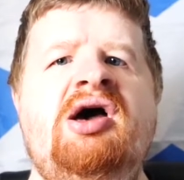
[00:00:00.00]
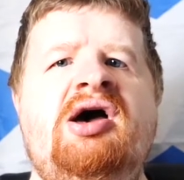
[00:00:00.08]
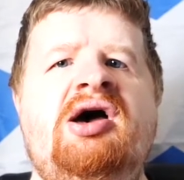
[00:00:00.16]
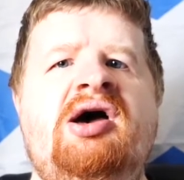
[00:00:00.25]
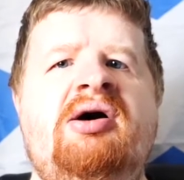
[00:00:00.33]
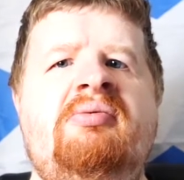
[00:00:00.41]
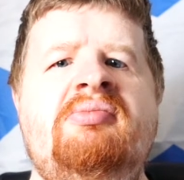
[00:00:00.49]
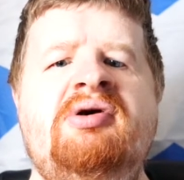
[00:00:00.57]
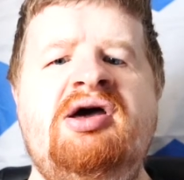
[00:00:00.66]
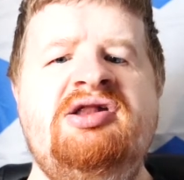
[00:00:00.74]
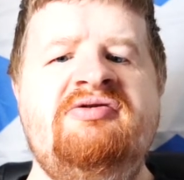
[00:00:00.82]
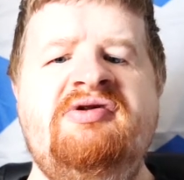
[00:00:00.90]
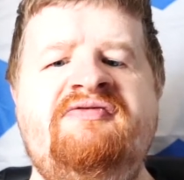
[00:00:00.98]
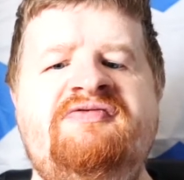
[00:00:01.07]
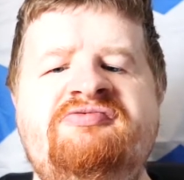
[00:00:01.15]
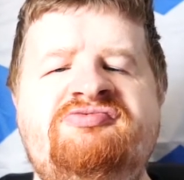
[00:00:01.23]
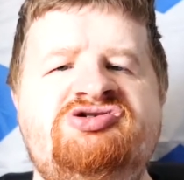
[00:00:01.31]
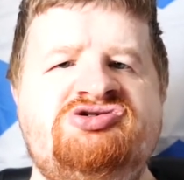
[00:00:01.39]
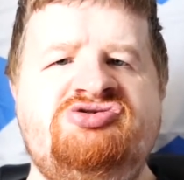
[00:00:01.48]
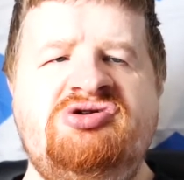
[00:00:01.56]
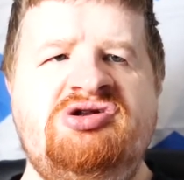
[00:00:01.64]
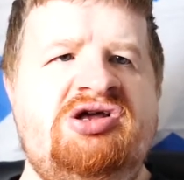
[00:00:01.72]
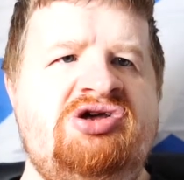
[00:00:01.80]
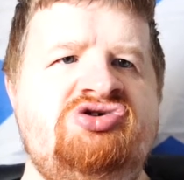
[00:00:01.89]
Um, and even if you're just
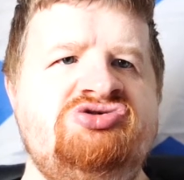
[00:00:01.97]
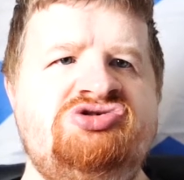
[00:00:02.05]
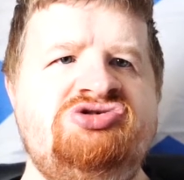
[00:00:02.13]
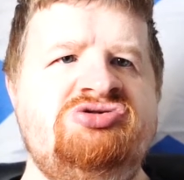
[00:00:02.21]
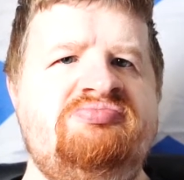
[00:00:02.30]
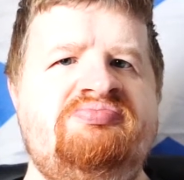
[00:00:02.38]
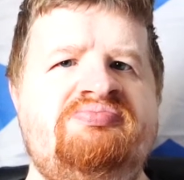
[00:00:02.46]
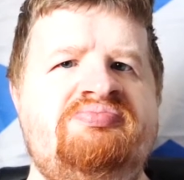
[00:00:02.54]
doing like a YouTube,